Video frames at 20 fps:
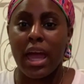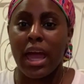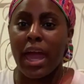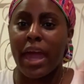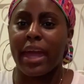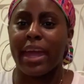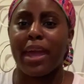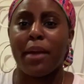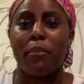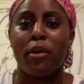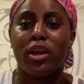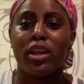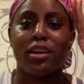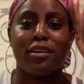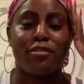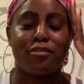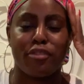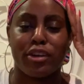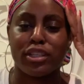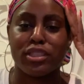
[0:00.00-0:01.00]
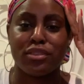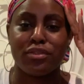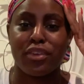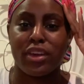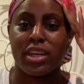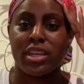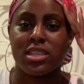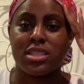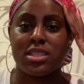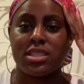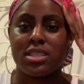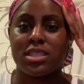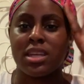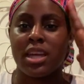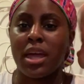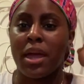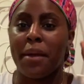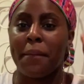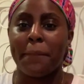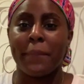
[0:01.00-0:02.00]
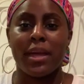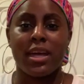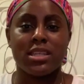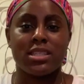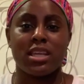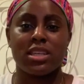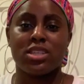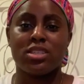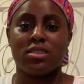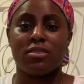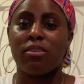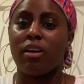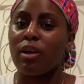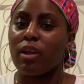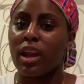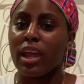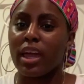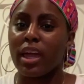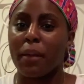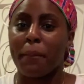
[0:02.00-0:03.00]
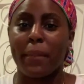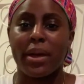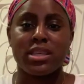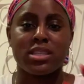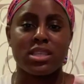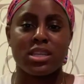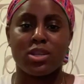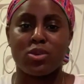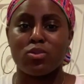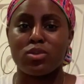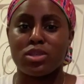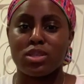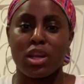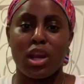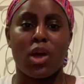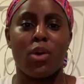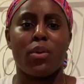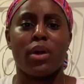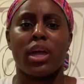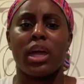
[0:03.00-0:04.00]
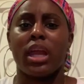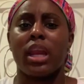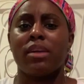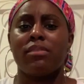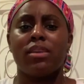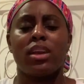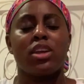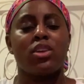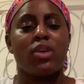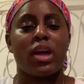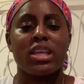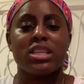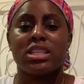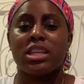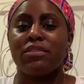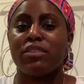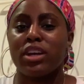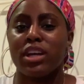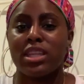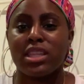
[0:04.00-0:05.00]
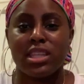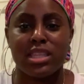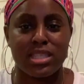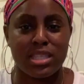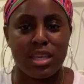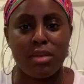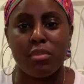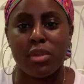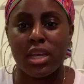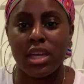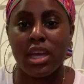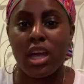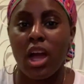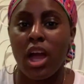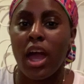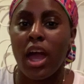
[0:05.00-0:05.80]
I came on here fresh faced because I just felt like my skin was glowing, and I feel like you guys never get to see me,